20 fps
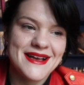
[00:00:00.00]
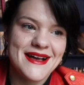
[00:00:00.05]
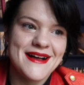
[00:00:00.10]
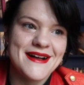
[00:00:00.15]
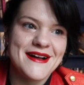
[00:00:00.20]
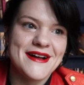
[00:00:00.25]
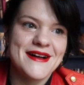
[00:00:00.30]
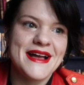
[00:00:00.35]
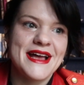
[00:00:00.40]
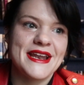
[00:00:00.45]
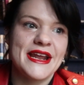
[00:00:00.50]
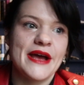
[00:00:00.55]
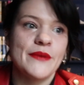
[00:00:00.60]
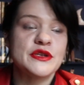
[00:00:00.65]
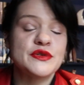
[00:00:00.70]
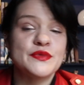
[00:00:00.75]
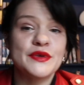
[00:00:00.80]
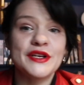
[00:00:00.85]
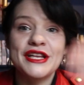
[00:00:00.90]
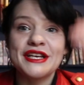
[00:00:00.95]
And I
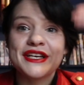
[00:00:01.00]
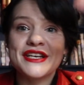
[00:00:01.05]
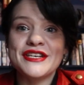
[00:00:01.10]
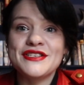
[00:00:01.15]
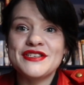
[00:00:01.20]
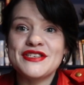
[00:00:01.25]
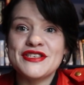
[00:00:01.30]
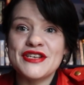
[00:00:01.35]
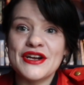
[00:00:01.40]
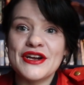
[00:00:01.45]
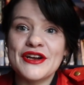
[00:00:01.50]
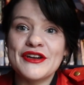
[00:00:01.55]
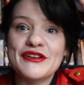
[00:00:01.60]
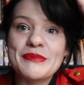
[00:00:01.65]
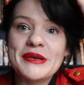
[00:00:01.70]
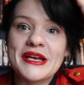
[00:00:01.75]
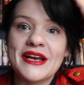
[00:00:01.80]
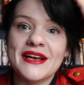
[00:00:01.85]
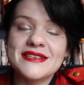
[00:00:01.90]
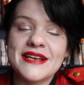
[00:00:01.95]
was really concerned
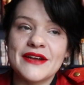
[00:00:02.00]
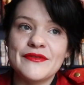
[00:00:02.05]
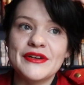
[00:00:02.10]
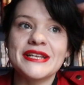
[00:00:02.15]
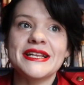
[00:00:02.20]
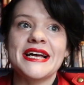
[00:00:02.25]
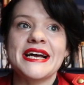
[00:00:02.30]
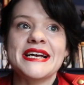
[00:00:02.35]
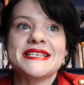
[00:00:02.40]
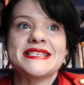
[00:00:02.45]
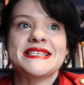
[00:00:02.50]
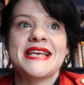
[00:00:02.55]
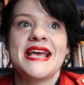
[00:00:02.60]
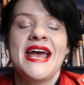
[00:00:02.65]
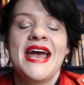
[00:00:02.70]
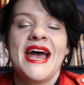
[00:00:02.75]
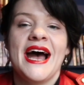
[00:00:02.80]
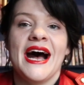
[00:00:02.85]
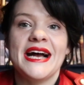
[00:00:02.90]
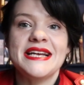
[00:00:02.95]
because I realized
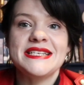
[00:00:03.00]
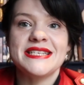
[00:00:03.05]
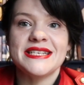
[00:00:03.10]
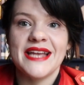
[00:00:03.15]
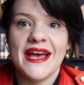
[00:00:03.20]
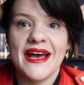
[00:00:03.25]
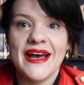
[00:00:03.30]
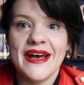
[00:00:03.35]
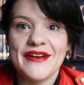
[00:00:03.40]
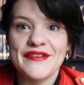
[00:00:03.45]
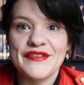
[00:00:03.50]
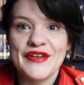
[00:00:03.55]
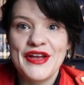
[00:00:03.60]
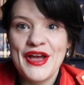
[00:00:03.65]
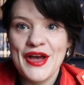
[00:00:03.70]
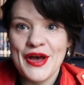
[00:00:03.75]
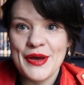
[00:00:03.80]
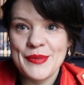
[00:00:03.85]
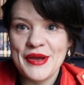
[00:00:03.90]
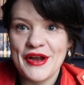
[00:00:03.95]
I didn't have
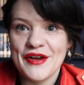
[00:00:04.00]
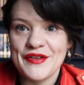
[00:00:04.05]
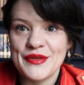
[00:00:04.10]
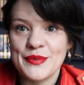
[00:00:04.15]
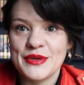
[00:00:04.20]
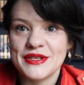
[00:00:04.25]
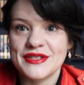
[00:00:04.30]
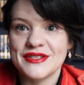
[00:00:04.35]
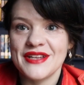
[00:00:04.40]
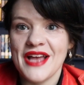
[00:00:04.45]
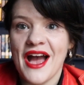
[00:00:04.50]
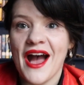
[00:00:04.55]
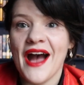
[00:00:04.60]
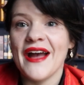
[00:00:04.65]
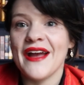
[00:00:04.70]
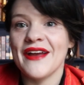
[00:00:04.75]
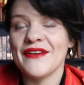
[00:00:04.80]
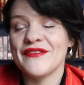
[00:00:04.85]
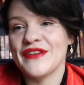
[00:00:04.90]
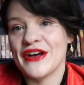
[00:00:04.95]
a pair that
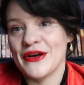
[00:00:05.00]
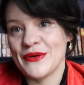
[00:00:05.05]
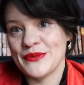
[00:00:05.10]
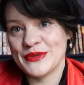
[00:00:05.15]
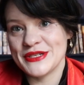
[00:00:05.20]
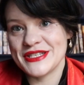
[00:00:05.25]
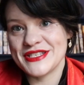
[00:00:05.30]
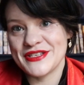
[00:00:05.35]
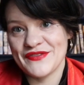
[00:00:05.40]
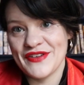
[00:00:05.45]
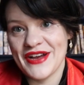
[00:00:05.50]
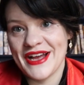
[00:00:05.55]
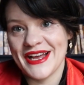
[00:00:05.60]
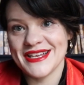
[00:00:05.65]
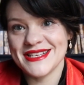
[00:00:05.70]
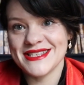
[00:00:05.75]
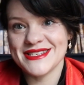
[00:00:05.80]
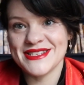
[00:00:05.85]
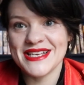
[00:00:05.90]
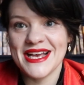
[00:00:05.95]
I felt would
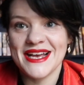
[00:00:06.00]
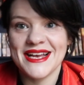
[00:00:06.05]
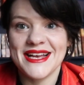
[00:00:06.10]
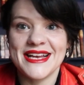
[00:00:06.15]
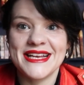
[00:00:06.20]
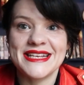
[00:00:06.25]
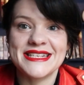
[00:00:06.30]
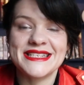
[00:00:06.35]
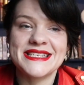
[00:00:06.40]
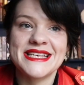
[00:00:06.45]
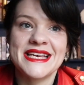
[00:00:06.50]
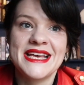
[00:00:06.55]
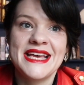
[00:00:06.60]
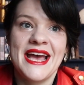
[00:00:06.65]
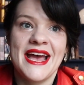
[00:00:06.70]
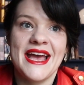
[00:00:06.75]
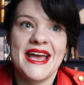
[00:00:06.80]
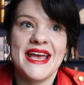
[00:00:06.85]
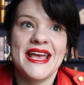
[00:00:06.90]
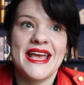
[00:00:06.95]
suffice. And
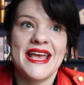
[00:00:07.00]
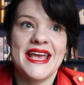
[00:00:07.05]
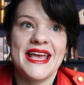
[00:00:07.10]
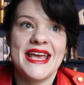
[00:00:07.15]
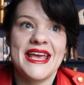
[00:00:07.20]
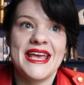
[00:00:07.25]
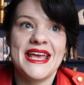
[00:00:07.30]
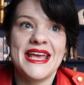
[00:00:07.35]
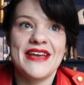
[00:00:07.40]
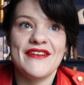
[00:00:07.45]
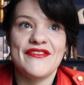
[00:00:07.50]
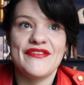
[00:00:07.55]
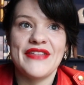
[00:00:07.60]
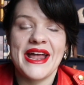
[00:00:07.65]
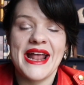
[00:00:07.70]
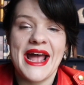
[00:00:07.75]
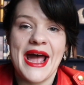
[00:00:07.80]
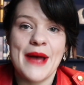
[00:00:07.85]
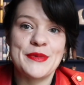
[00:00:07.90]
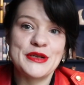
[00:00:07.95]
if
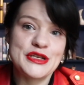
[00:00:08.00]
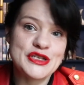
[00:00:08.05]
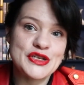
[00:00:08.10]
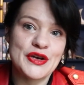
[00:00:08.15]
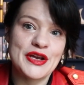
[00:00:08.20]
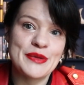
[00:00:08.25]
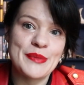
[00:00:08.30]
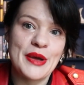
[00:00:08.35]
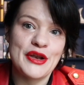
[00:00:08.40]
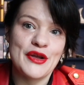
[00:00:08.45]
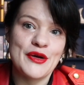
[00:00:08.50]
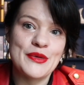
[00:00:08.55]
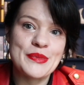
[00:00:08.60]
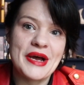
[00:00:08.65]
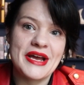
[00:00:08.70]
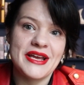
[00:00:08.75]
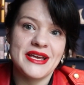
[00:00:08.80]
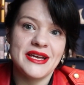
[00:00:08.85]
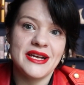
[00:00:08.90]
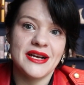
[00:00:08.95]
that happened during my no
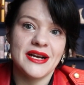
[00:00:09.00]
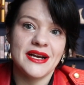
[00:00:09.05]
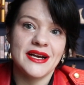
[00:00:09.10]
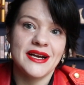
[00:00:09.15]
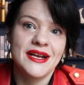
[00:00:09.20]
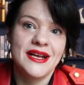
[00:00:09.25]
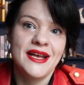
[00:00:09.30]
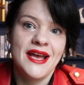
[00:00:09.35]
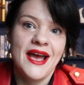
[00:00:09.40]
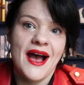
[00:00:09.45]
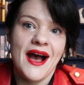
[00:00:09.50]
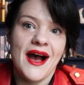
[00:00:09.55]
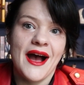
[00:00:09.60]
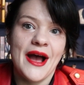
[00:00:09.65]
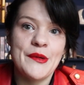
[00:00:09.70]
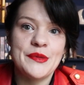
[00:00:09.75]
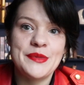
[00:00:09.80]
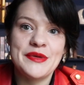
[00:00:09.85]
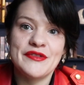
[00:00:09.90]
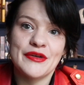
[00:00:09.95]
buy year,
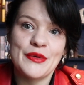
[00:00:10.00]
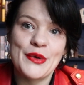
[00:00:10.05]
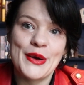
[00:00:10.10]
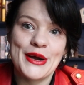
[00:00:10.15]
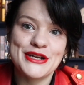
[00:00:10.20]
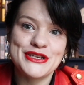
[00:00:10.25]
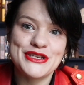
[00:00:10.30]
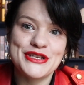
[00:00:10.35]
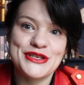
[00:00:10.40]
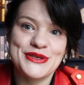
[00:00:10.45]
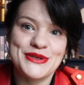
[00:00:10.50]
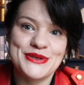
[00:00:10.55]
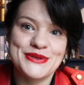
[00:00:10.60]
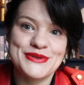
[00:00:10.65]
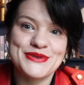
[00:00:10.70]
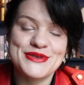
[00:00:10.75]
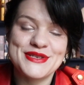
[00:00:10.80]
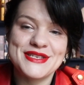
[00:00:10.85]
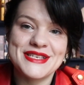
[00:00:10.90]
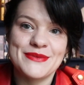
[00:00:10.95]
I would be required to
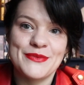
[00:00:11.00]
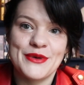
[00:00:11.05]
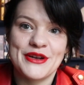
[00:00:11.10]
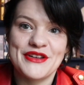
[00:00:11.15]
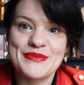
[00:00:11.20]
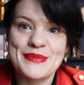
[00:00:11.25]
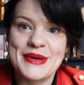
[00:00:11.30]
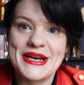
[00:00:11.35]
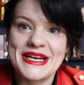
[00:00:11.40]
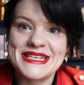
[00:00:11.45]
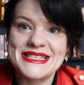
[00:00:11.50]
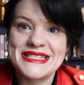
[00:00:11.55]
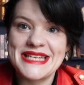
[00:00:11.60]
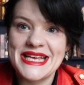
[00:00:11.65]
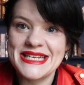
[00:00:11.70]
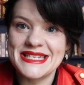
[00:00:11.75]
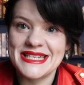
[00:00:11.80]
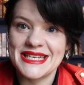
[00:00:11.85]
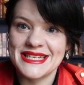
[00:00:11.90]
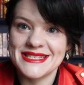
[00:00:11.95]
use one of my
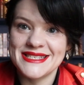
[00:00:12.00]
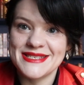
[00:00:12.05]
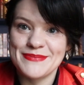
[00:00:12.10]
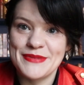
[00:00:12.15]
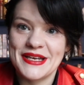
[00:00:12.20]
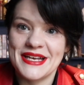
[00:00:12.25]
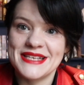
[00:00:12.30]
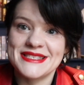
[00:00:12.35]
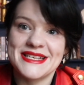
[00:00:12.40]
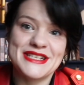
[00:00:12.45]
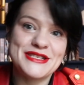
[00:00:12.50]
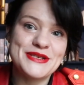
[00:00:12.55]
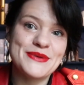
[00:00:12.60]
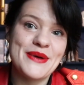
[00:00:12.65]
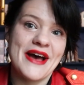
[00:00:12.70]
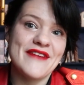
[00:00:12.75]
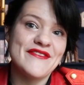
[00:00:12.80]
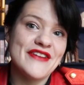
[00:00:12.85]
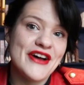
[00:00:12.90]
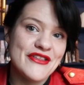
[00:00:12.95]
stand-ins because I do
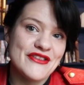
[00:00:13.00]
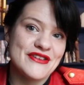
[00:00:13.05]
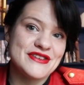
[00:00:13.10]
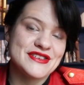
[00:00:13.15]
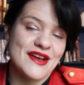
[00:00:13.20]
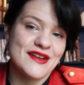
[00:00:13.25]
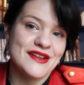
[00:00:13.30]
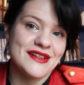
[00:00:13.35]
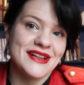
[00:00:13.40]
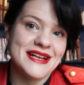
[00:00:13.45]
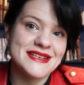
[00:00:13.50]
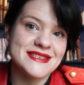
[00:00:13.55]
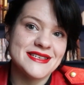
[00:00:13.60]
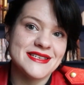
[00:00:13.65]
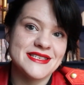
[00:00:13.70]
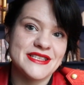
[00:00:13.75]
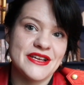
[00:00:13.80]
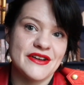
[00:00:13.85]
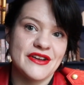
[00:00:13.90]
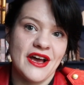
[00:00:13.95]
have other
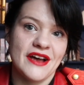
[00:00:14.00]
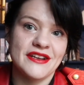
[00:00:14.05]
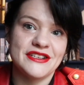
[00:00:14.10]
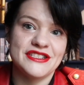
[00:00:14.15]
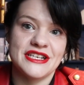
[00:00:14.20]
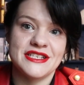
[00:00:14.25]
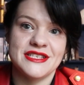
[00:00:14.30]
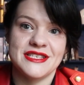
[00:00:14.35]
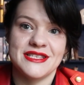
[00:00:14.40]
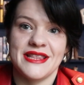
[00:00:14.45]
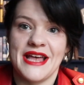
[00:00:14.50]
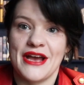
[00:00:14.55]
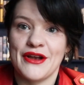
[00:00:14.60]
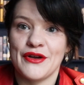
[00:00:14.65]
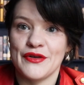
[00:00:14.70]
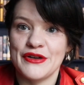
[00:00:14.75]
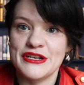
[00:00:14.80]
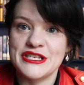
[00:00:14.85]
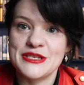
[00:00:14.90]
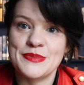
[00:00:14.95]
sunglasses. They're not just that
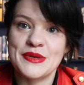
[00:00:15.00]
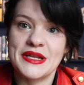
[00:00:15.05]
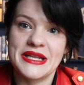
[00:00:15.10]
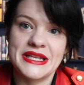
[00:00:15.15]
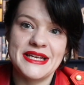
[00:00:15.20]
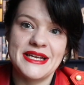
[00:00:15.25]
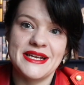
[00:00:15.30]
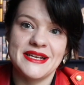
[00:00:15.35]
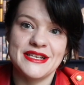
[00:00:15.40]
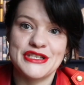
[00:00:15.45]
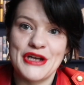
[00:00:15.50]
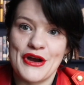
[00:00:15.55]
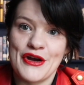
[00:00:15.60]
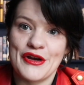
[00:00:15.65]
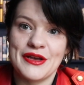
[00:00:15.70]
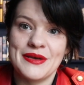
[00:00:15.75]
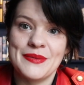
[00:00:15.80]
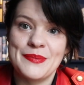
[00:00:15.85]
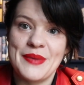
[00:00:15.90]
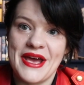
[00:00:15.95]
crisp, clean,
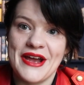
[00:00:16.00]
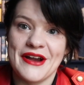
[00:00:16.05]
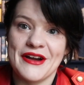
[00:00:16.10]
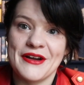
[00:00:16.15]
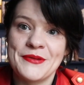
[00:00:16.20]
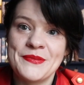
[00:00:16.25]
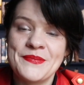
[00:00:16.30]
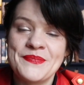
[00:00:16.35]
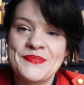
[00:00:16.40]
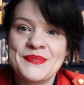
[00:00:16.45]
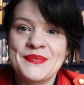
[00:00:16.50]
dark pair.